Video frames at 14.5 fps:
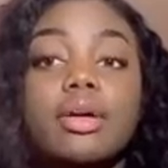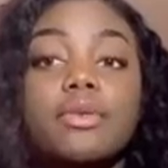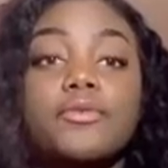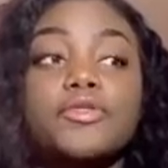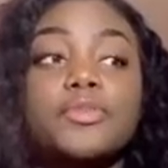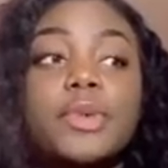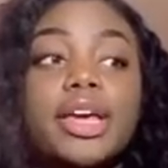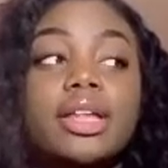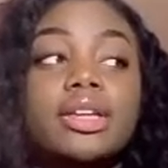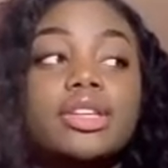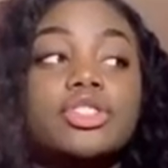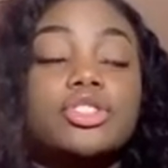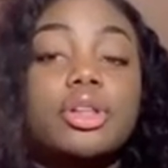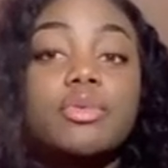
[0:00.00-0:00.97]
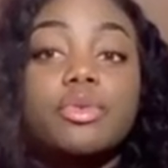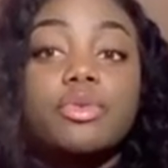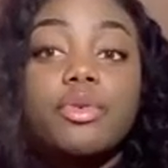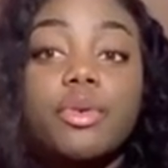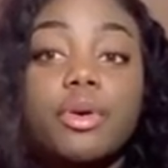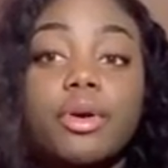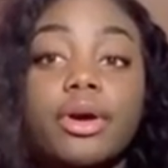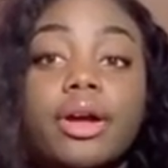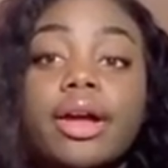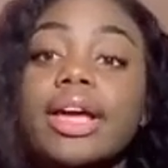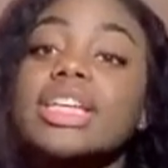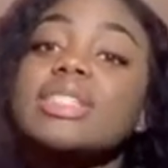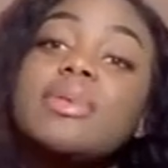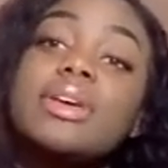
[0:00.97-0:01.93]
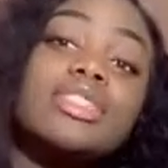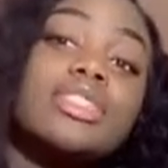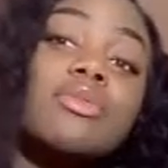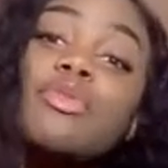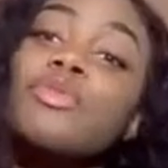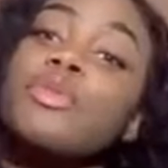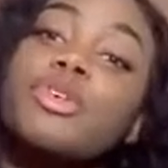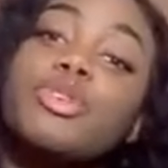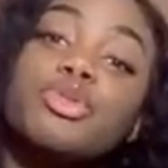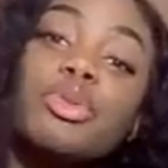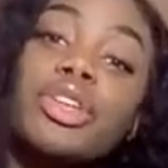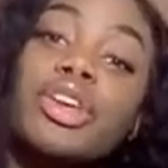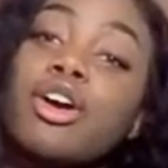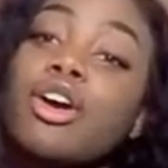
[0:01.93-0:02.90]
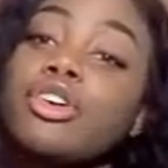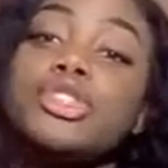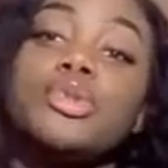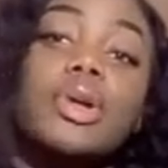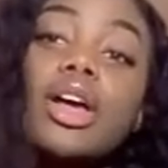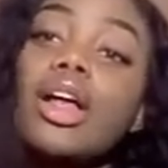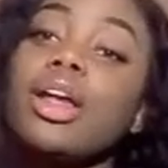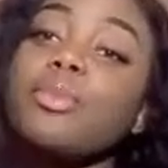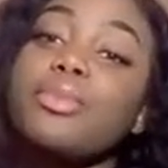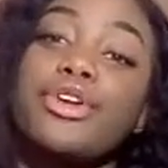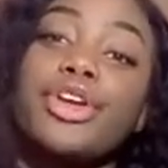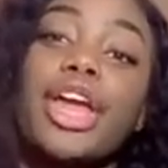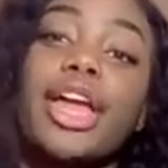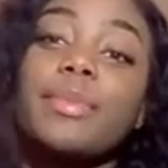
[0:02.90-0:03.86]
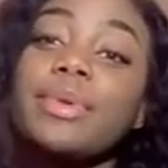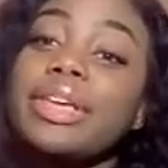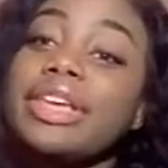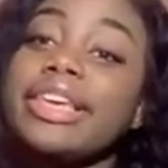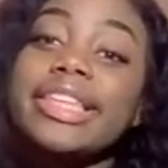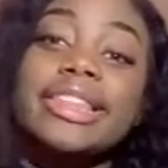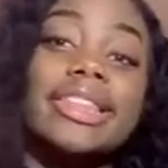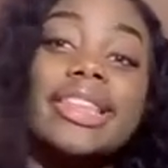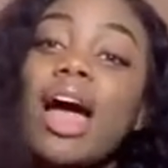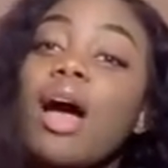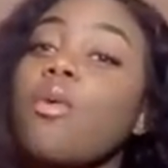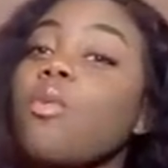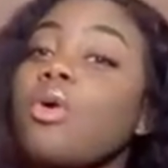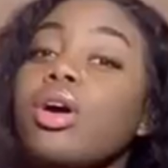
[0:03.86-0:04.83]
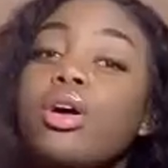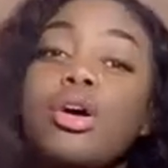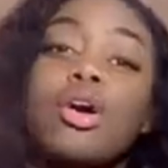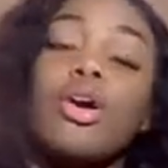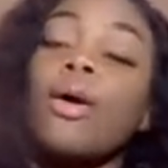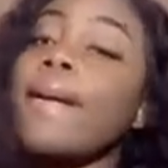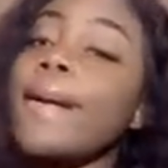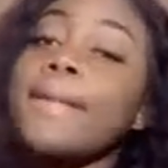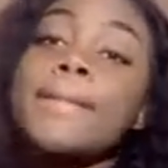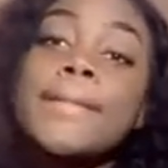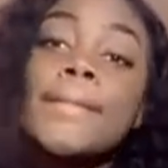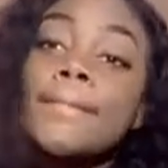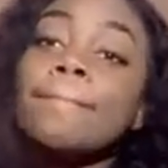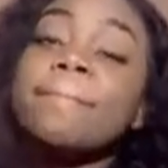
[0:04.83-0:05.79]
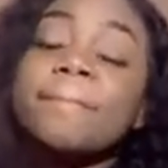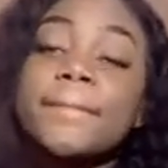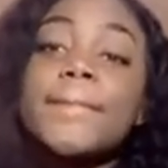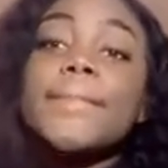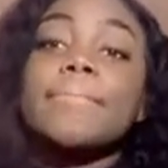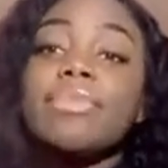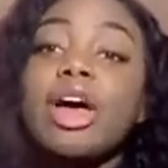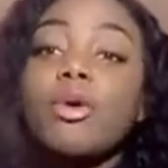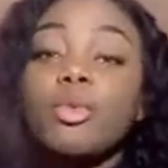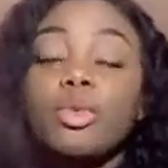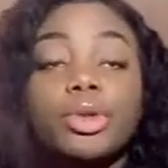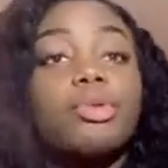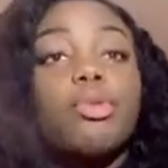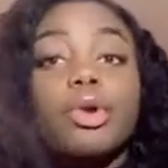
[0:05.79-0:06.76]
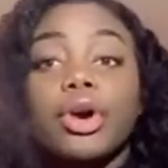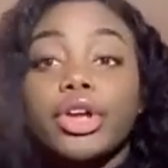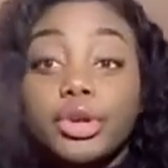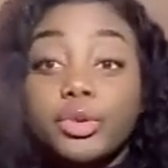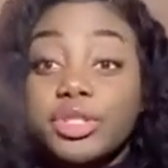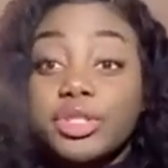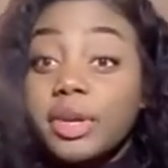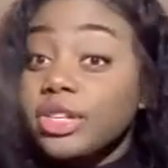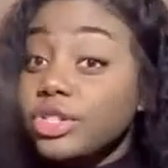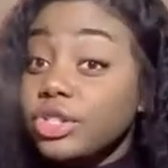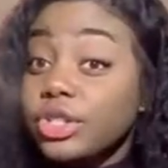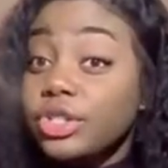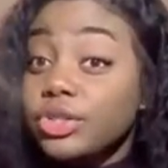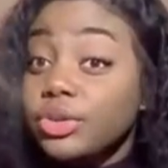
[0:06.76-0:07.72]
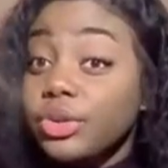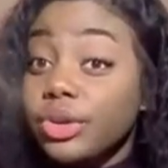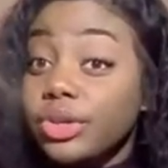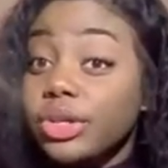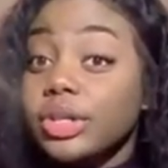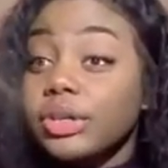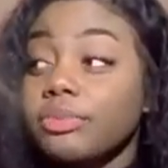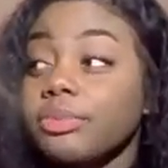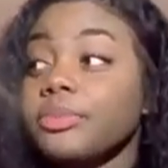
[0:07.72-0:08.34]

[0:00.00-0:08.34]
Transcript: Spanish level 4. Spanish level 4 is really hard. You want to call it pre-AP. That will really work you, especially junior year.